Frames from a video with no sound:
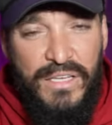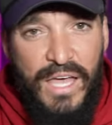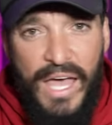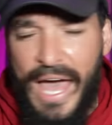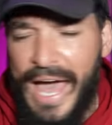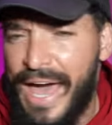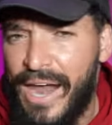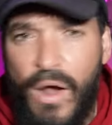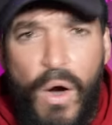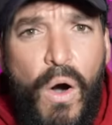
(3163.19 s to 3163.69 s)

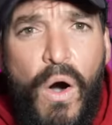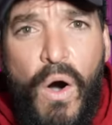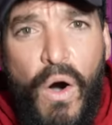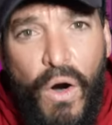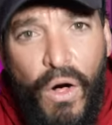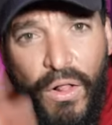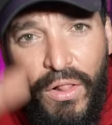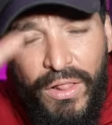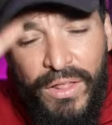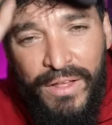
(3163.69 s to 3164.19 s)
at
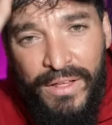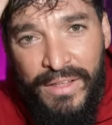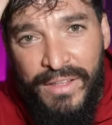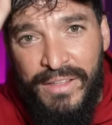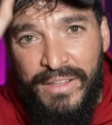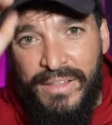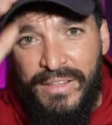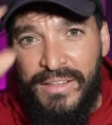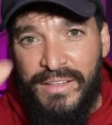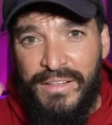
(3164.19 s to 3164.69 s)
all
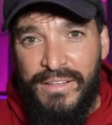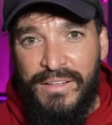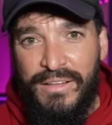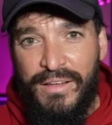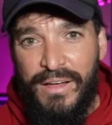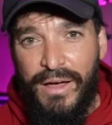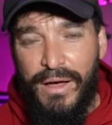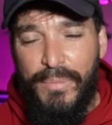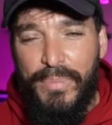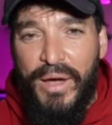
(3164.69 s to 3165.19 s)

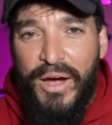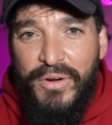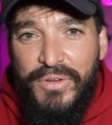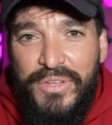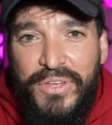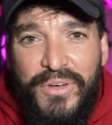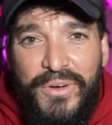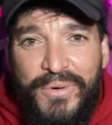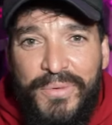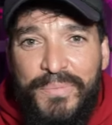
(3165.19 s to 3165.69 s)
about
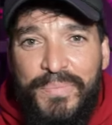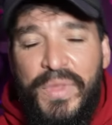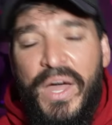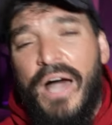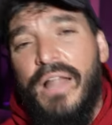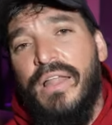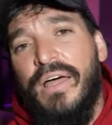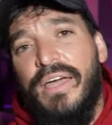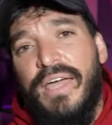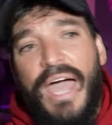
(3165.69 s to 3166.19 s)
you.
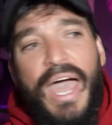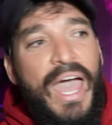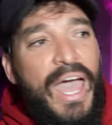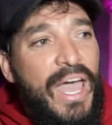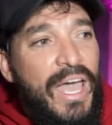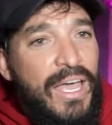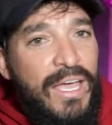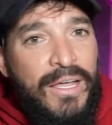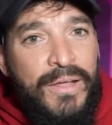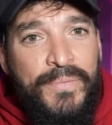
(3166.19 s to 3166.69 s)
Not like,
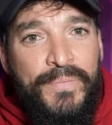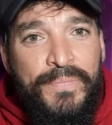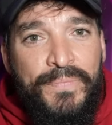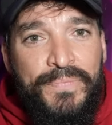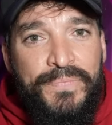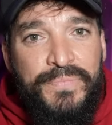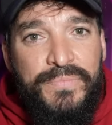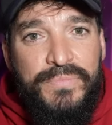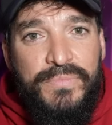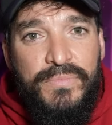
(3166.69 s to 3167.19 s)
hey,
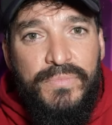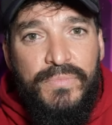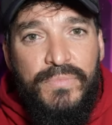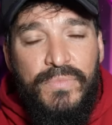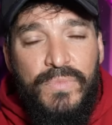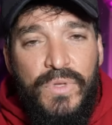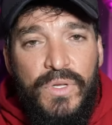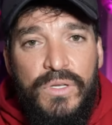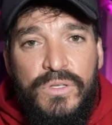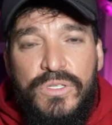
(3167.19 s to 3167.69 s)

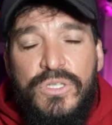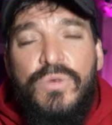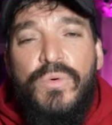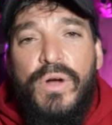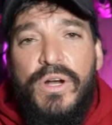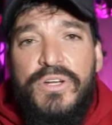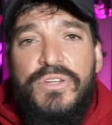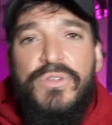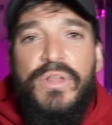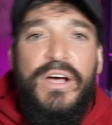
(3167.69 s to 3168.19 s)
do you
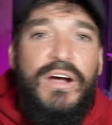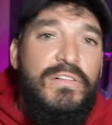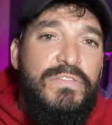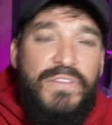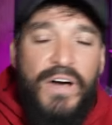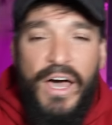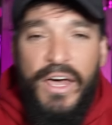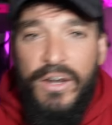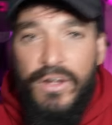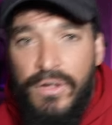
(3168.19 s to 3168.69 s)
want to do, like, a
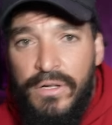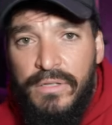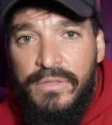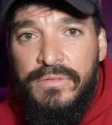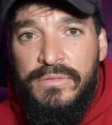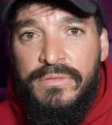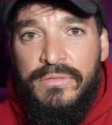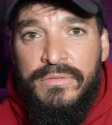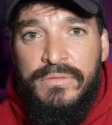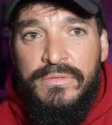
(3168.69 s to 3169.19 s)
final
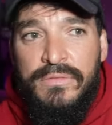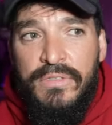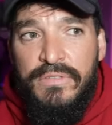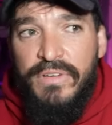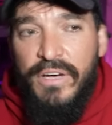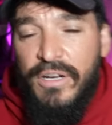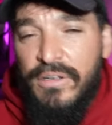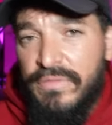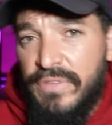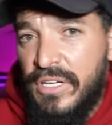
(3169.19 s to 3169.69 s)

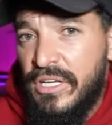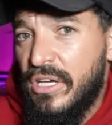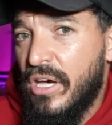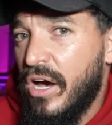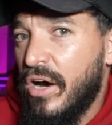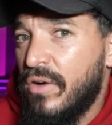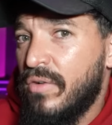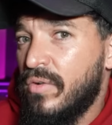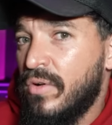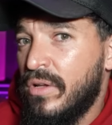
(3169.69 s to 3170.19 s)

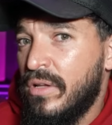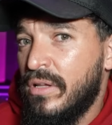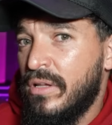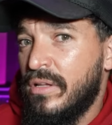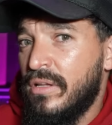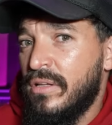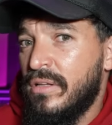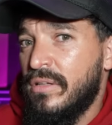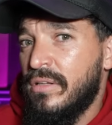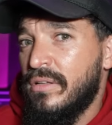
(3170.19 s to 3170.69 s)
video?
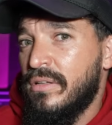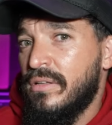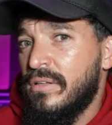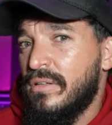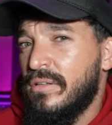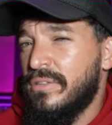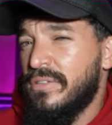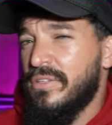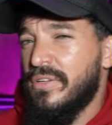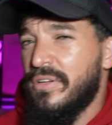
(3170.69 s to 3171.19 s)

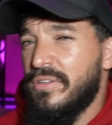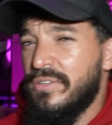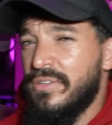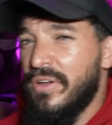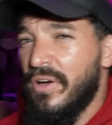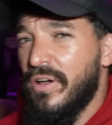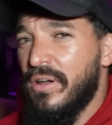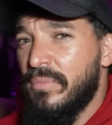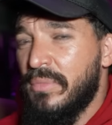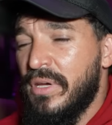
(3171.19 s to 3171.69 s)
You
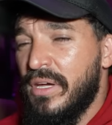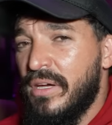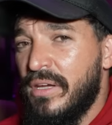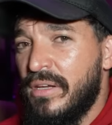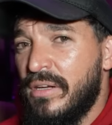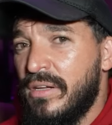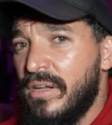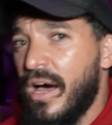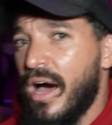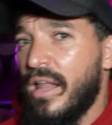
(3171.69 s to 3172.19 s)
know what I
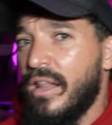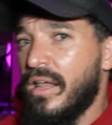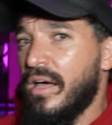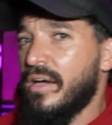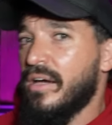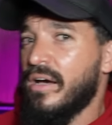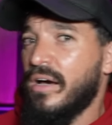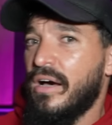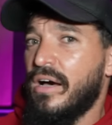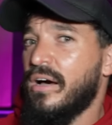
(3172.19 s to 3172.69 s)
mean? Not
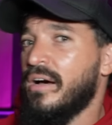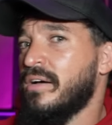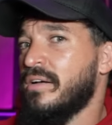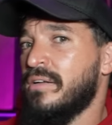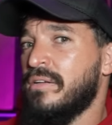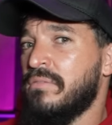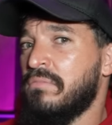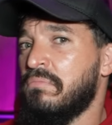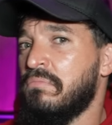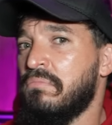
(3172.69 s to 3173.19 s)
like a,
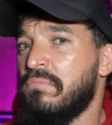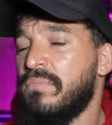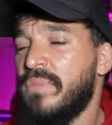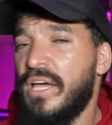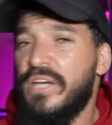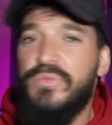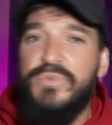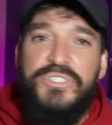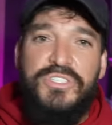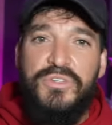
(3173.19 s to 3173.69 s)

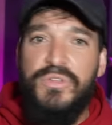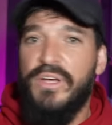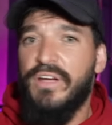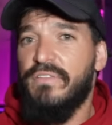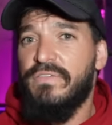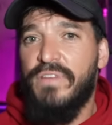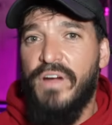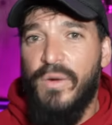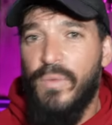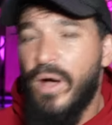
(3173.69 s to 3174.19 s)
hey, we should do, like,
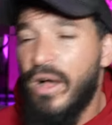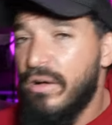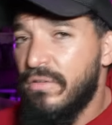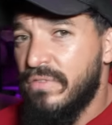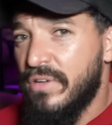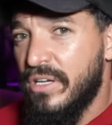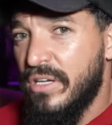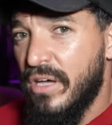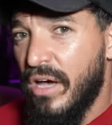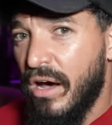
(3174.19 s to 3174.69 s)
a farewell
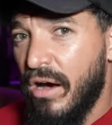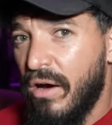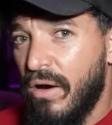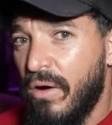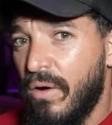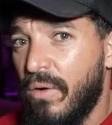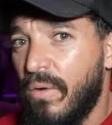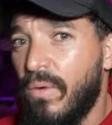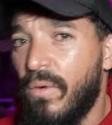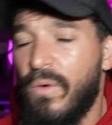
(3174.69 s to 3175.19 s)

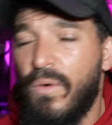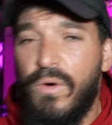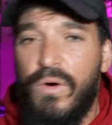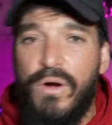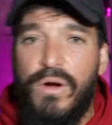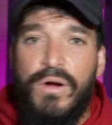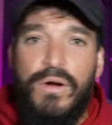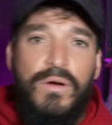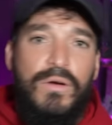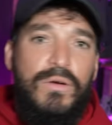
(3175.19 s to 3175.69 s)
video,
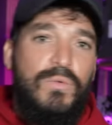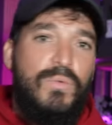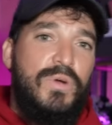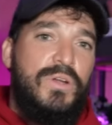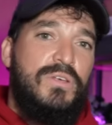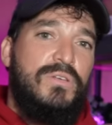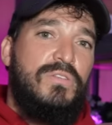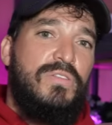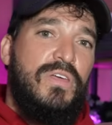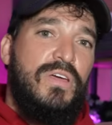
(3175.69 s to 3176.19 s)
or what
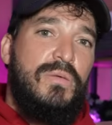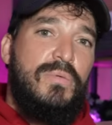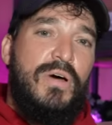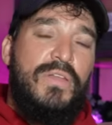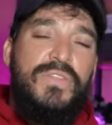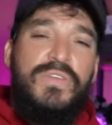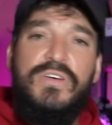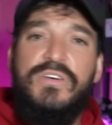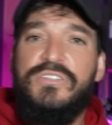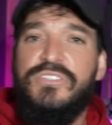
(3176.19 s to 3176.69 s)
do you think
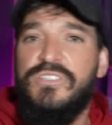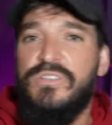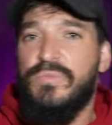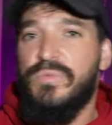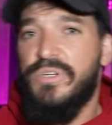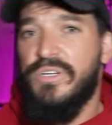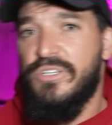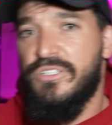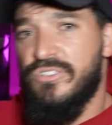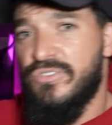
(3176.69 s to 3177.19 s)
about this? Should
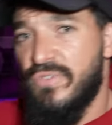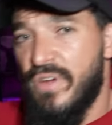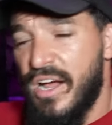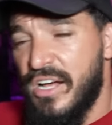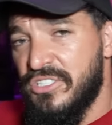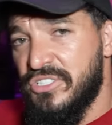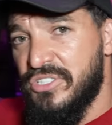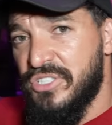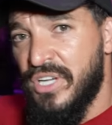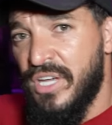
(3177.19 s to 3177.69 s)
we
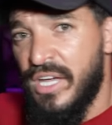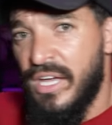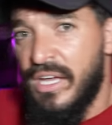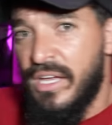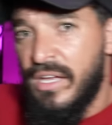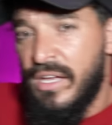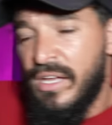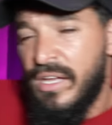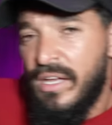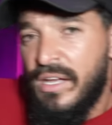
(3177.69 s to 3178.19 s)
address
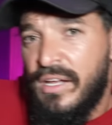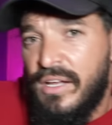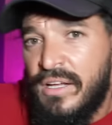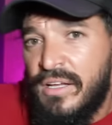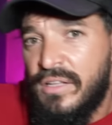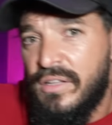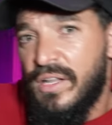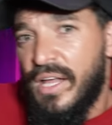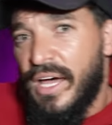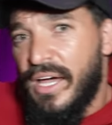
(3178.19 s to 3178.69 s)
it?
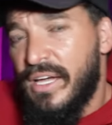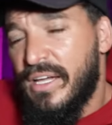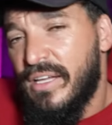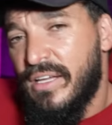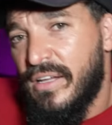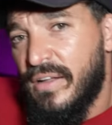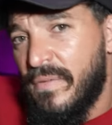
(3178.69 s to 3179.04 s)
Like,